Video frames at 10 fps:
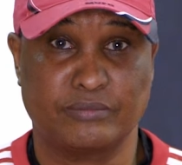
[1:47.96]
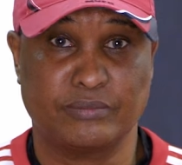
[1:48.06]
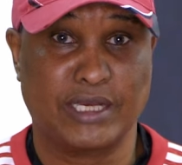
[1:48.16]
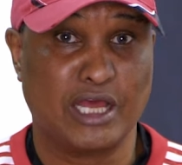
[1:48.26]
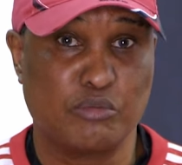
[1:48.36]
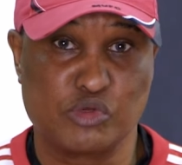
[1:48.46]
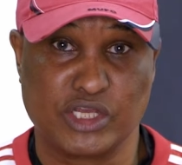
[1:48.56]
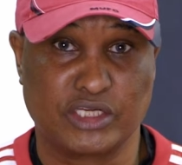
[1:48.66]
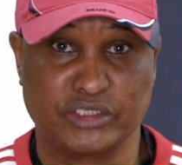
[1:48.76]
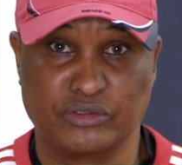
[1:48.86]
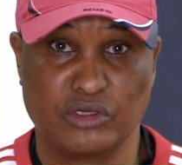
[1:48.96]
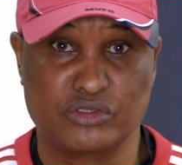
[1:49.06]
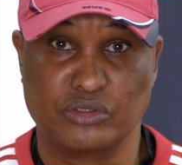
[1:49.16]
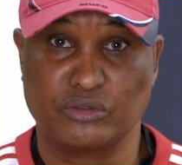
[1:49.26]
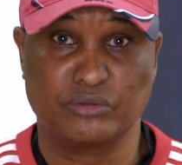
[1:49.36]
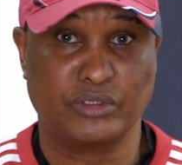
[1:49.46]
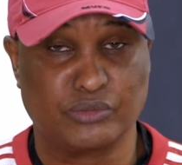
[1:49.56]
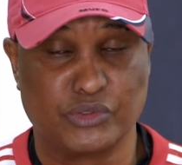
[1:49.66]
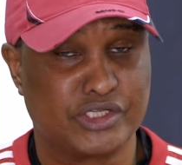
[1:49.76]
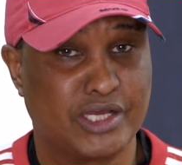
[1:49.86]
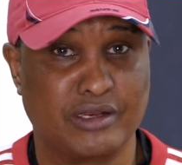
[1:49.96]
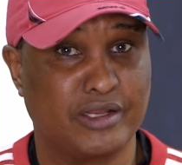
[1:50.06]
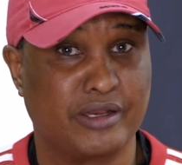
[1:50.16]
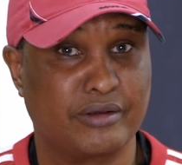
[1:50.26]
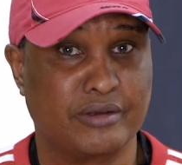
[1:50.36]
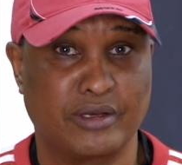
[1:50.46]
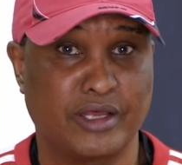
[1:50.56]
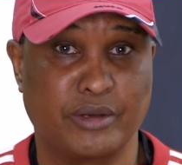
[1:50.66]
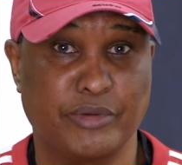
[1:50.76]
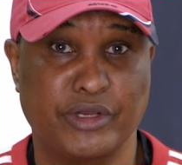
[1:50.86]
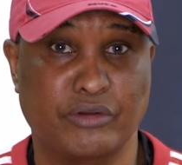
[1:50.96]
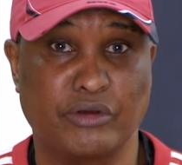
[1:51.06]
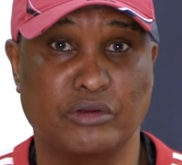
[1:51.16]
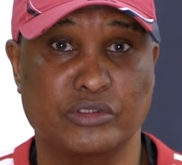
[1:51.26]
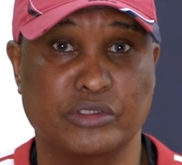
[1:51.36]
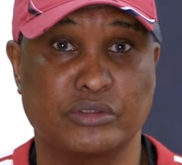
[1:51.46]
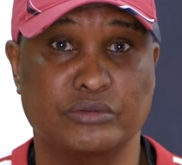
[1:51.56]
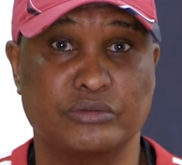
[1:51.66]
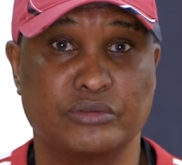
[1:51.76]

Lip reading: liposuction also, it was not a lot of pain at all. So